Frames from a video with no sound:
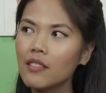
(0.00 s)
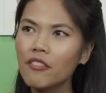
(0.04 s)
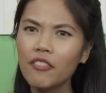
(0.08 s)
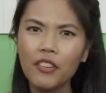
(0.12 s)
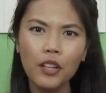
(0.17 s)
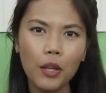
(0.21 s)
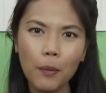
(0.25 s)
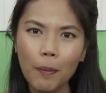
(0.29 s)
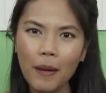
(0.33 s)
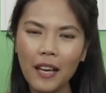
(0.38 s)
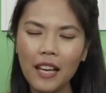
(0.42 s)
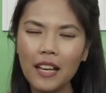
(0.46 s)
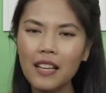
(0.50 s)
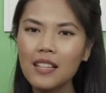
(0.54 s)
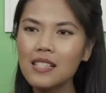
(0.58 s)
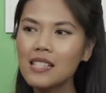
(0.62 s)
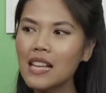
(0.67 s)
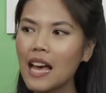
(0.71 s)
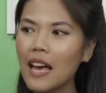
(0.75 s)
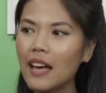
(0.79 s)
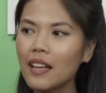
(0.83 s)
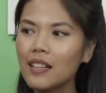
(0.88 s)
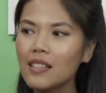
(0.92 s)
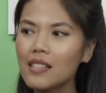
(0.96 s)
Philippines
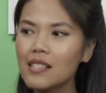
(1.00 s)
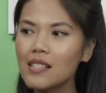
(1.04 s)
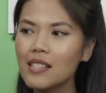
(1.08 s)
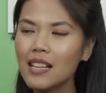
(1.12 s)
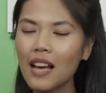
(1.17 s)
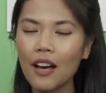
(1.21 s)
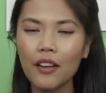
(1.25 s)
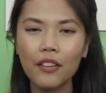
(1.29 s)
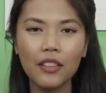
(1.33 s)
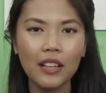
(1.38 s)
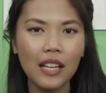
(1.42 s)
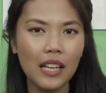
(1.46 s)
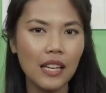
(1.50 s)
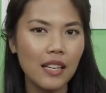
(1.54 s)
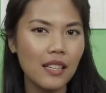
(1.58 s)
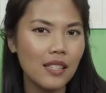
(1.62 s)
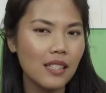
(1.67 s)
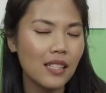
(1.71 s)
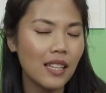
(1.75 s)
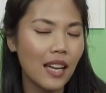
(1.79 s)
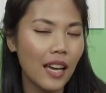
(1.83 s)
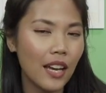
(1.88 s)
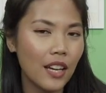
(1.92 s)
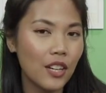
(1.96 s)
and
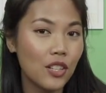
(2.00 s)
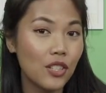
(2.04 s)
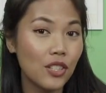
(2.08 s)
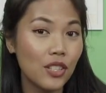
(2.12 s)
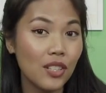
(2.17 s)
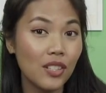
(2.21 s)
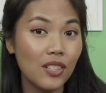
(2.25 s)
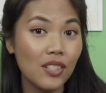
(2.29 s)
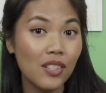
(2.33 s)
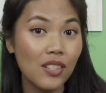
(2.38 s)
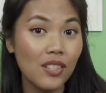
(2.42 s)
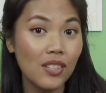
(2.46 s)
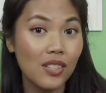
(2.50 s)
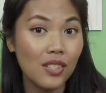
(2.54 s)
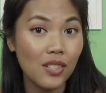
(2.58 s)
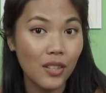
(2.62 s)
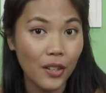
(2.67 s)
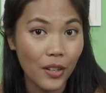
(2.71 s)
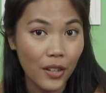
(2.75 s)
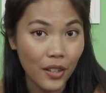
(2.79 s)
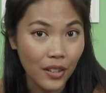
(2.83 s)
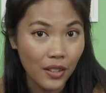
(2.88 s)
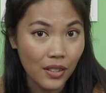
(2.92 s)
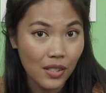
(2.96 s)
Southeast Asian
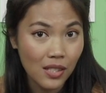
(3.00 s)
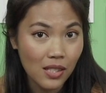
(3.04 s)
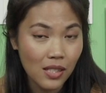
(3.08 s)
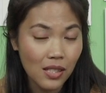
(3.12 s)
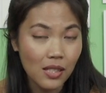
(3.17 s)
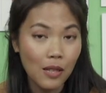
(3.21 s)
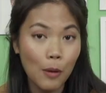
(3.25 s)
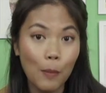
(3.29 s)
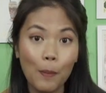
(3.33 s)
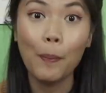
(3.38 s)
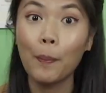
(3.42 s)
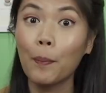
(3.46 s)
desserts.